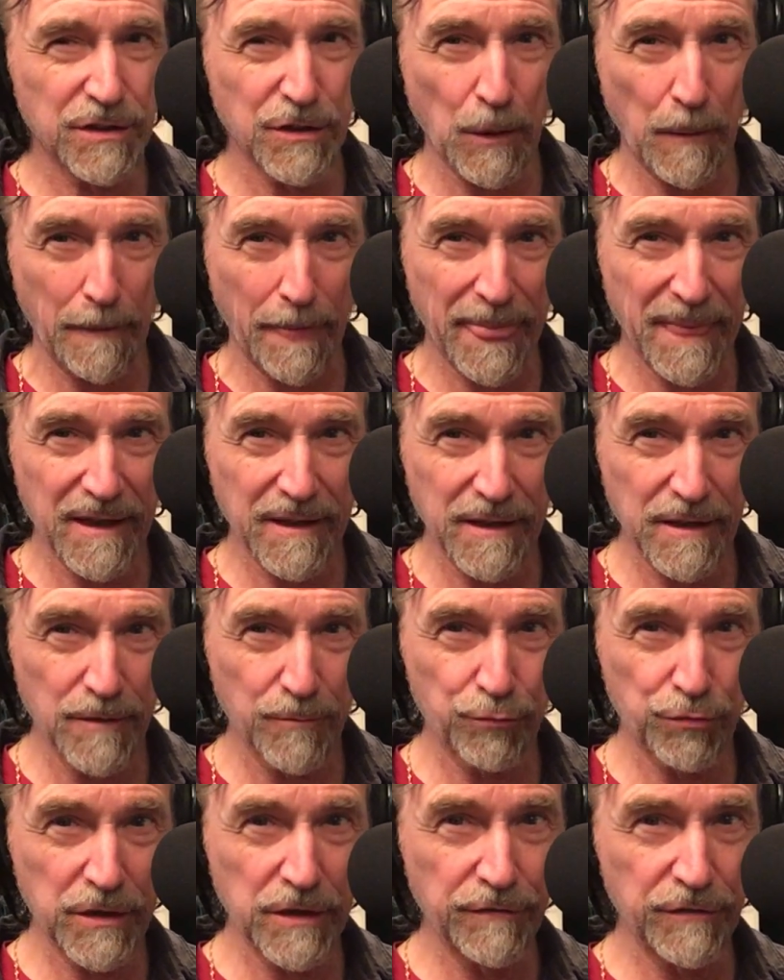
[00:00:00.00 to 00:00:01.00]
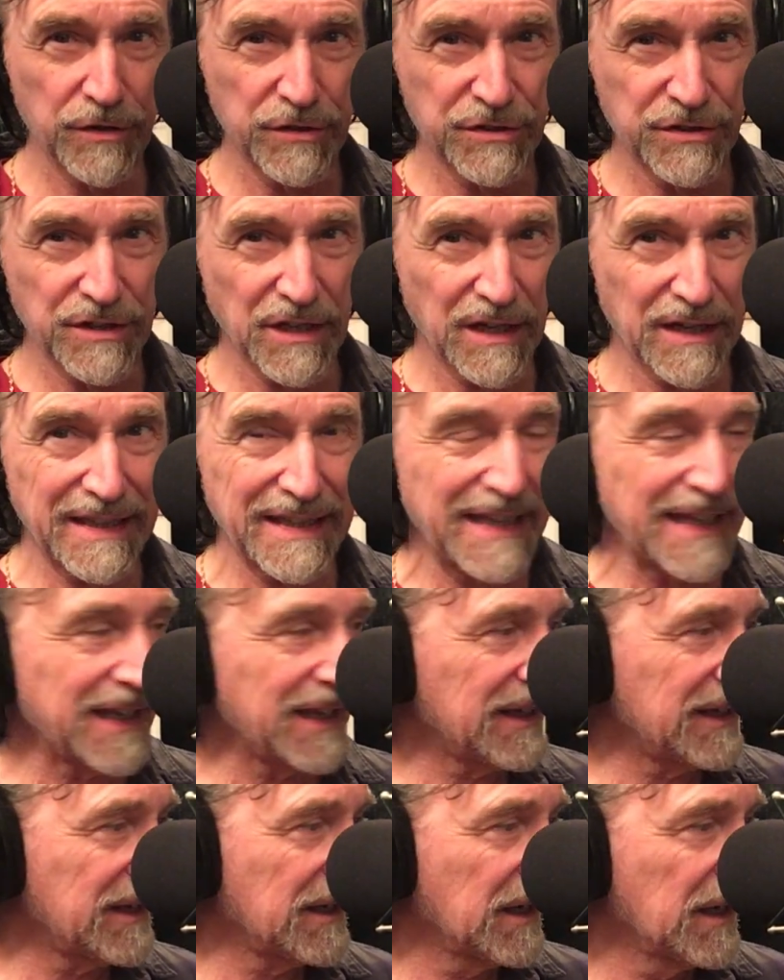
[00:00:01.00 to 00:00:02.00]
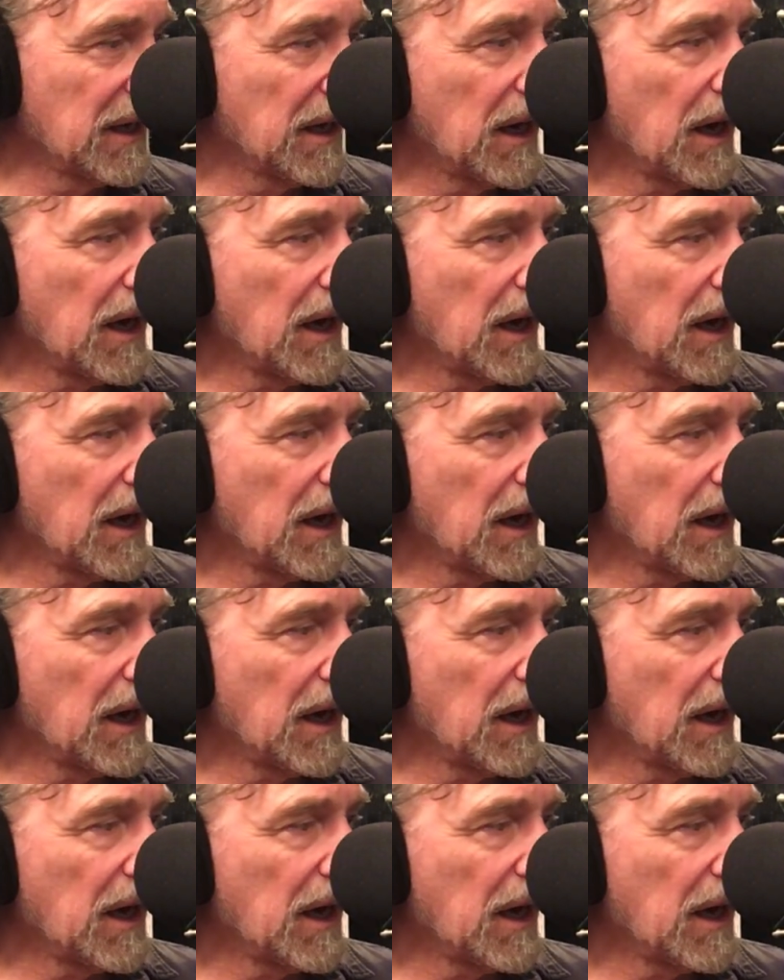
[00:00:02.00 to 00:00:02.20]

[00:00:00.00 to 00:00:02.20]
in a previous key.